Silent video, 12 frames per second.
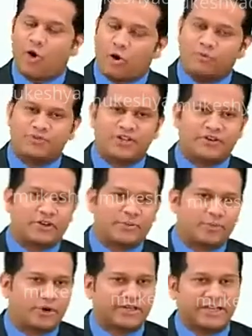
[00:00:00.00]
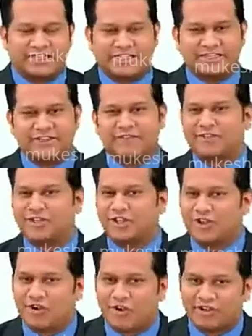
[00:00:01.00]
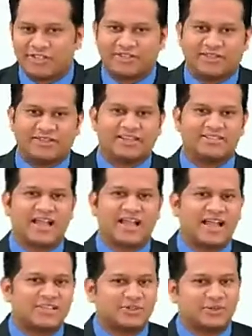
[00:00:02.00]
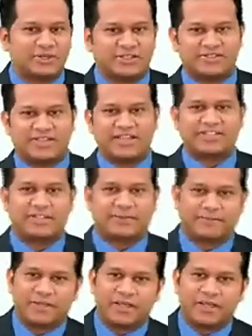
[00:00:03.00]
observed upon delta TF theoretical, that is as good as writing